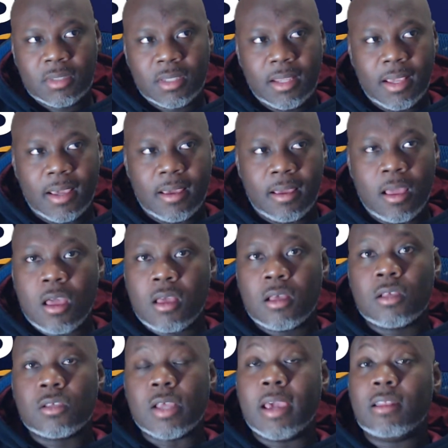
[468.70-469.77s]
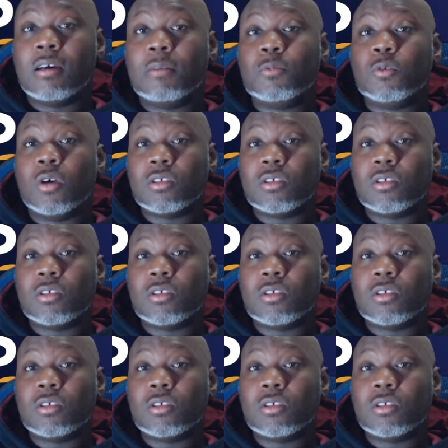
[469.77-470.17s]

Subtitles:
yeah. AWS